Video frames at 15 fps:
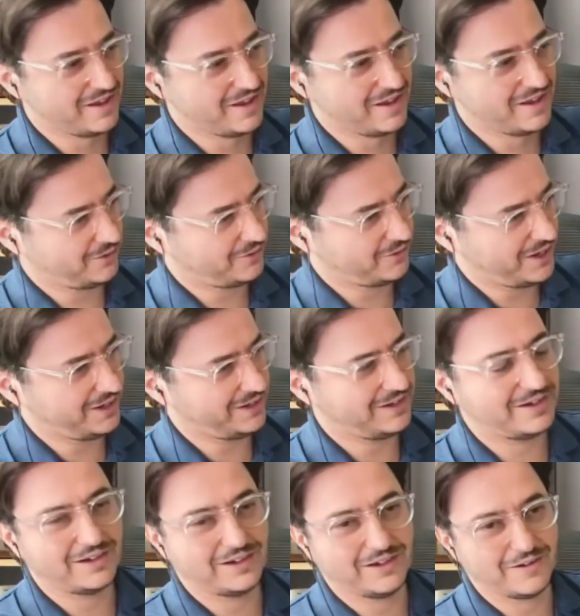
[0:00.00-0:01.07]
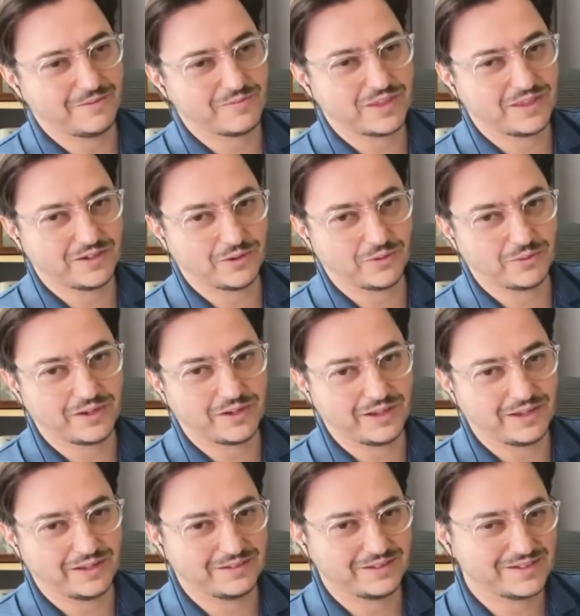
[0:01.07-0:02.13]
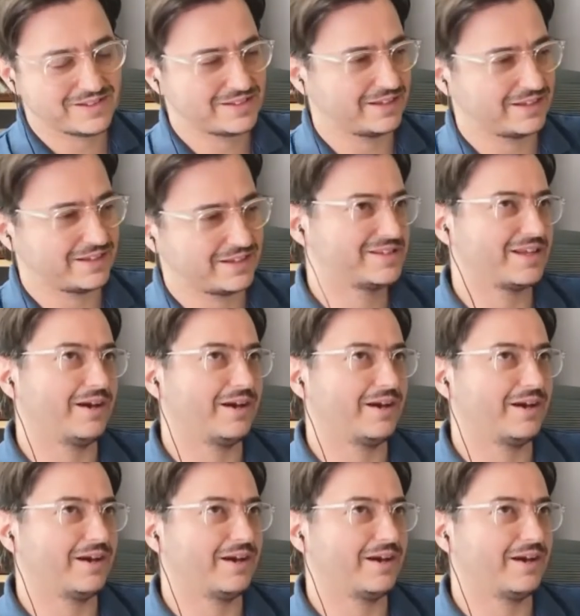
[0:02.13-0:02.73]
you know created um, you know a this this